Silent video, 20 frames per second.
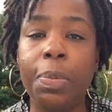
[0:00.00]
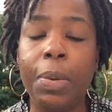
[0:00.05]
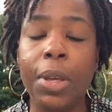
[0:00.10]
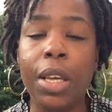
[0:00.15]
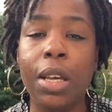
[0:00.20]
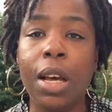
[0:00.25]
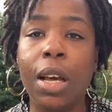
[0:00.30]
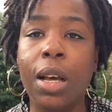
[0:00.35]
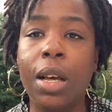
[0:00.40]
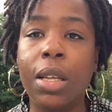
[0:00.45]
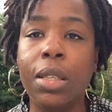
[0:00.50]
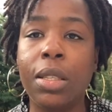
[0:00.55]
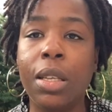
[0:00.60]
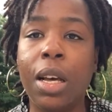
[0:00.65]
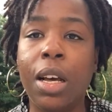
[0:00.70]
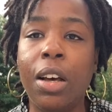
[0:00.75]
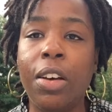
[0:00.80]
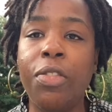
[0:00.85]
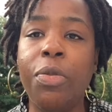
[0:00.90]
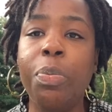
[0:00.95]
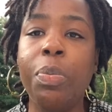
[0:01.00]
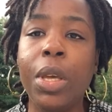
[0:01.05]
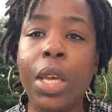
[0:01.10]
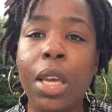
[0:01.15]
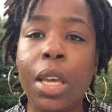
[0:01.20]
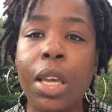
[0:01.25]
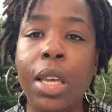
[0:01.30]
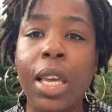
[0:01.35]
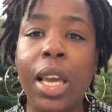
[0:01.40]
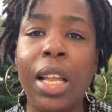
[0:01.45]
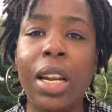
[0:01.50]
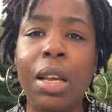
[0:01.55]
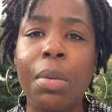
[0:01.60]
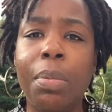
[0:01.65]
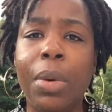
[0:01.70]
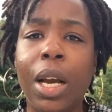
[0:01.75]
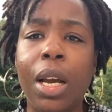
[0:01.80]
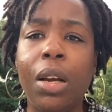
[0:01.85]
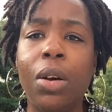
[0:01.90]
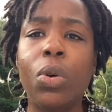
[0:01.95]
because of me getting
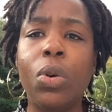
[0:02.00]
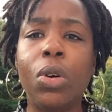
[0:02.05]
my